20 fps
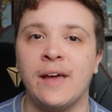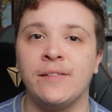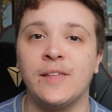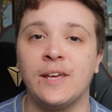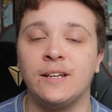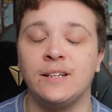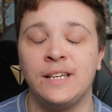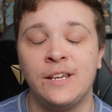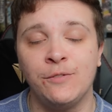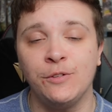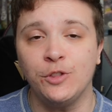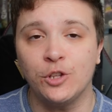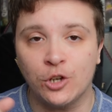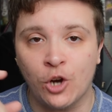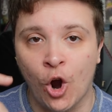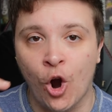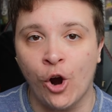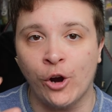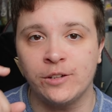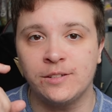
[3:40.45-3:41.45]
And then even the
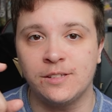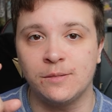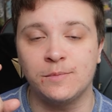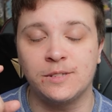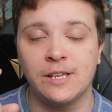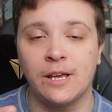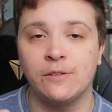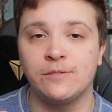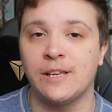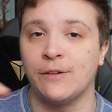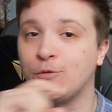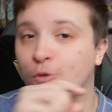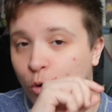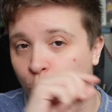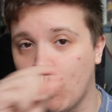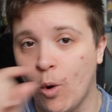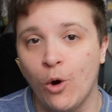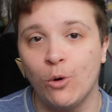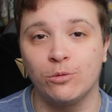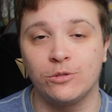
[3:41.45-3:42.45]
cards themselves have
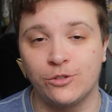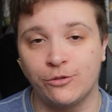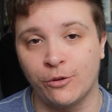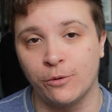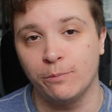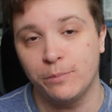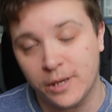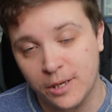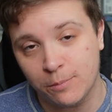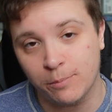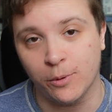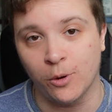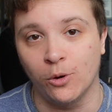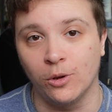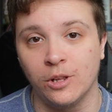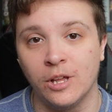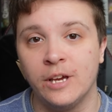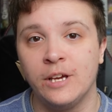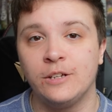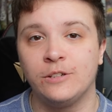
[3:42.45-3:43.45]
quotes from
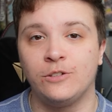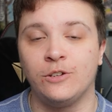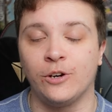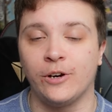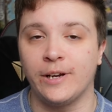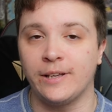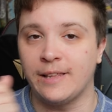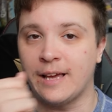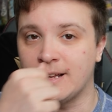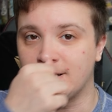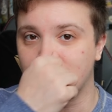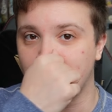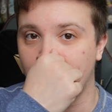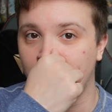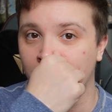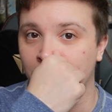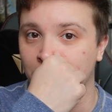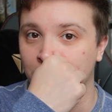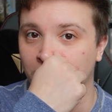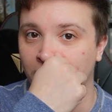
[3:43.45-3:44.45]
people during that
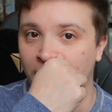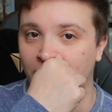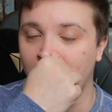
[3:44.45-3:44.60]
time